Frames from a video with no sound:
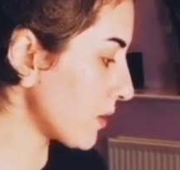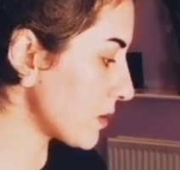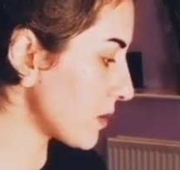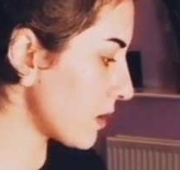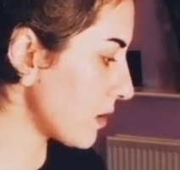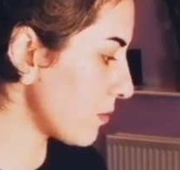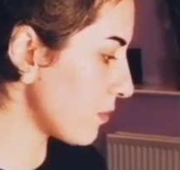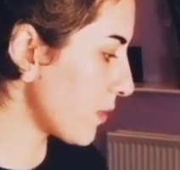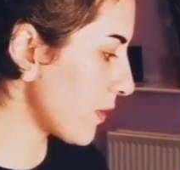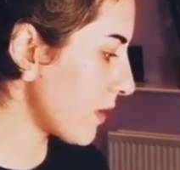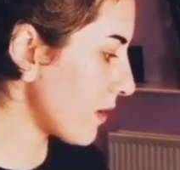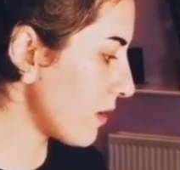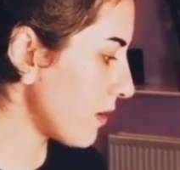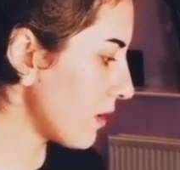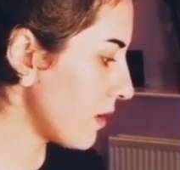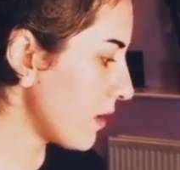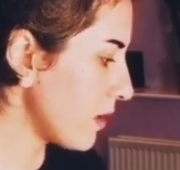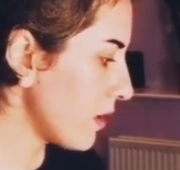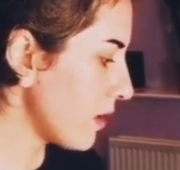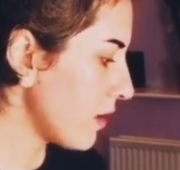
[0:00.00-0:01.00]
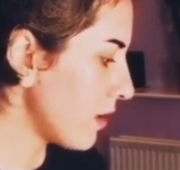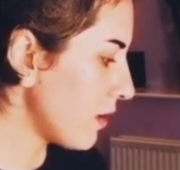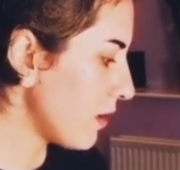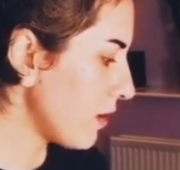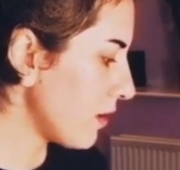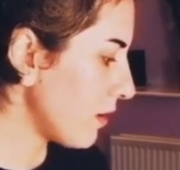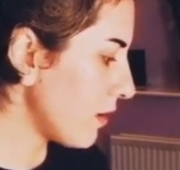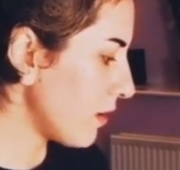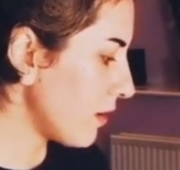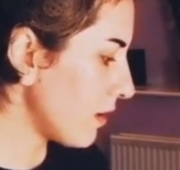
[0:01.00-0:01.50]
person, but
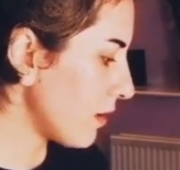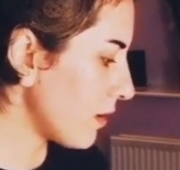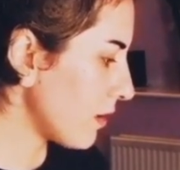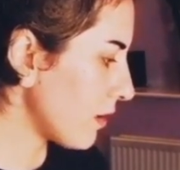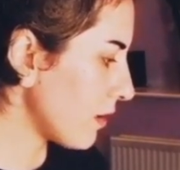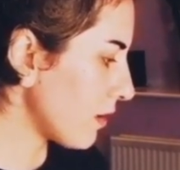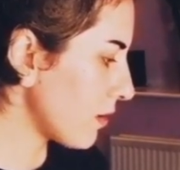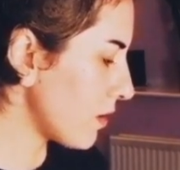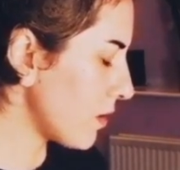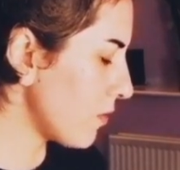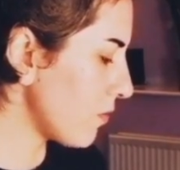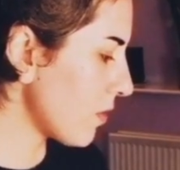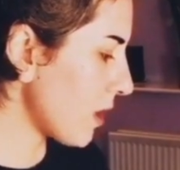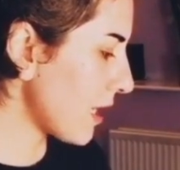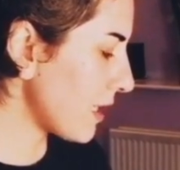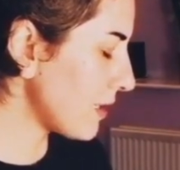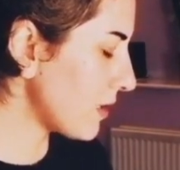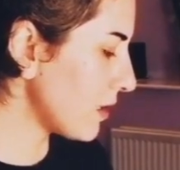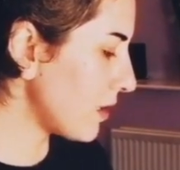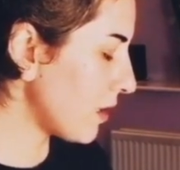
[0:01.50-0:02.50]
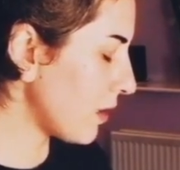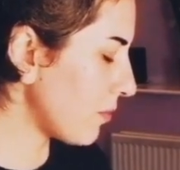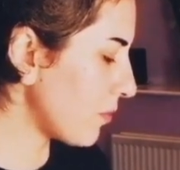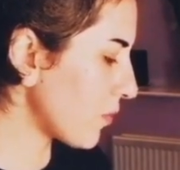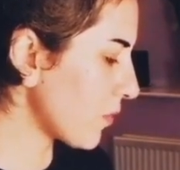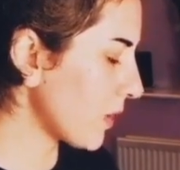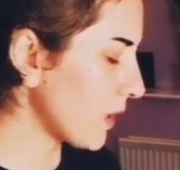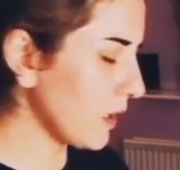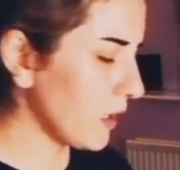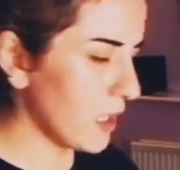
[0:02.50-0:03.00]
you ended
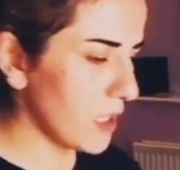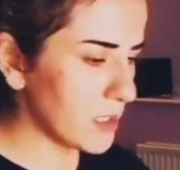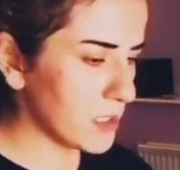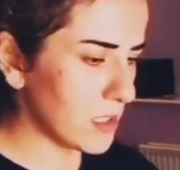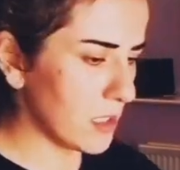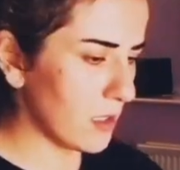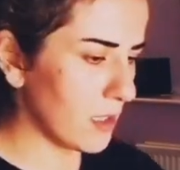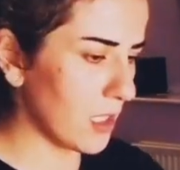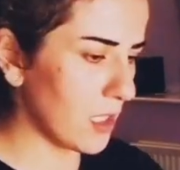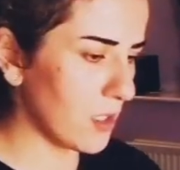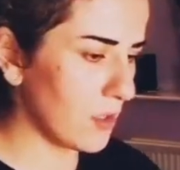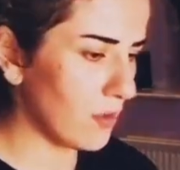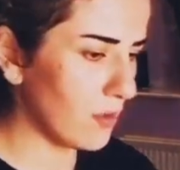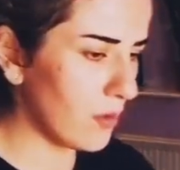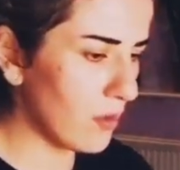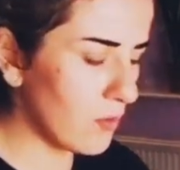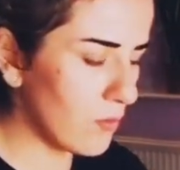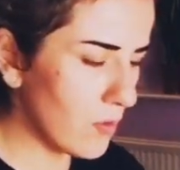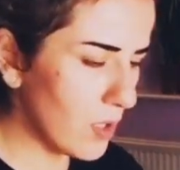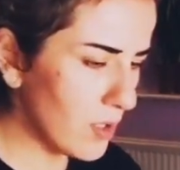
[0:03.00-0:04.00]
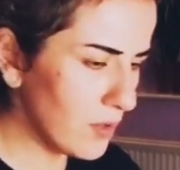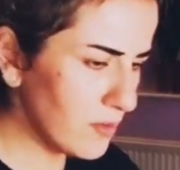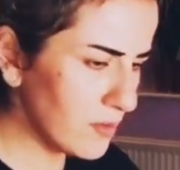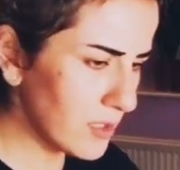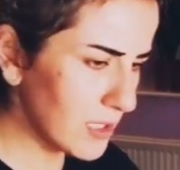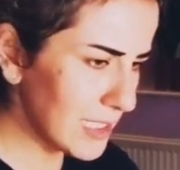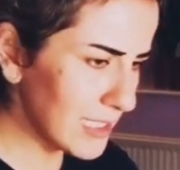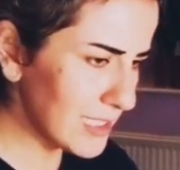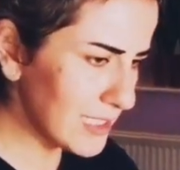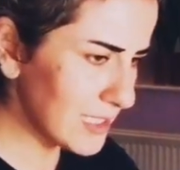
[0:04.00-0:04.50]
up realizing that you don't
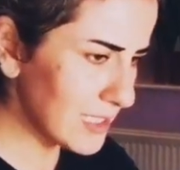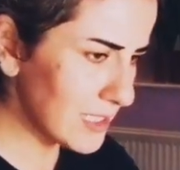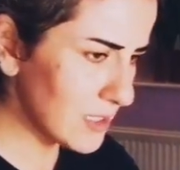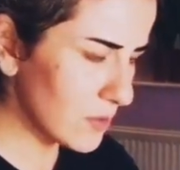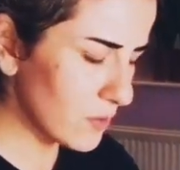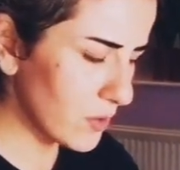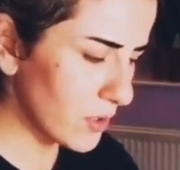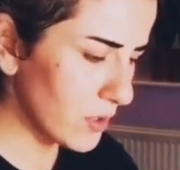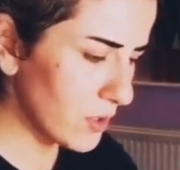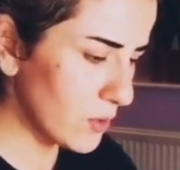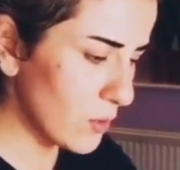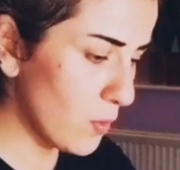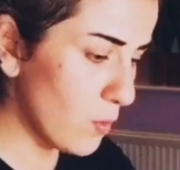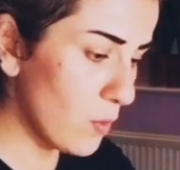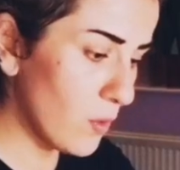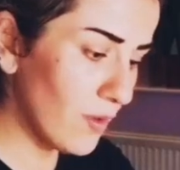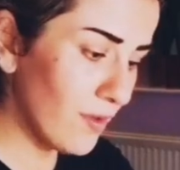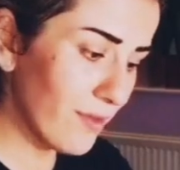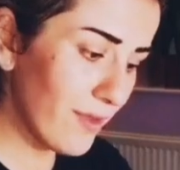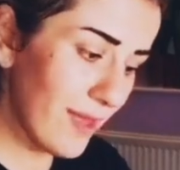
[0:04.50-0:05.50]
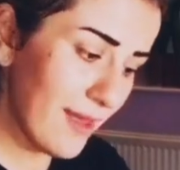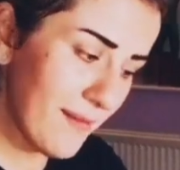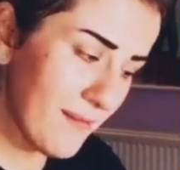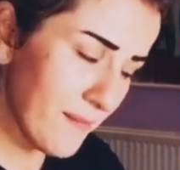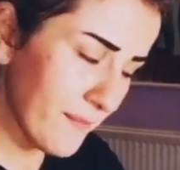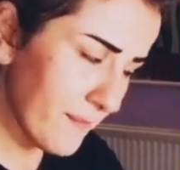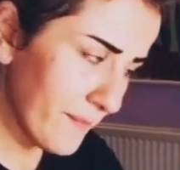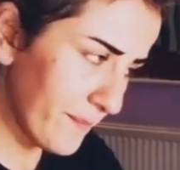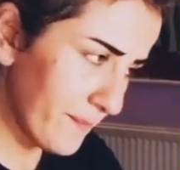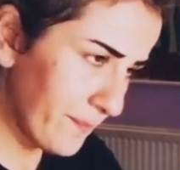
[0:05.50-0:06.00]
want it, or you don't want
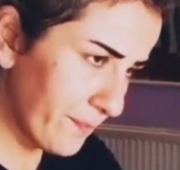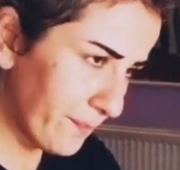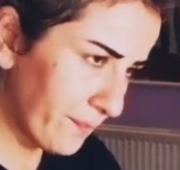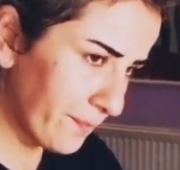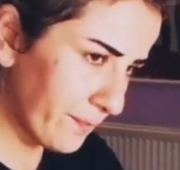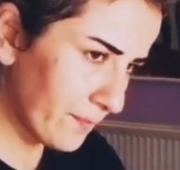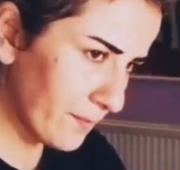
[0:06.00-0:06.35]
them.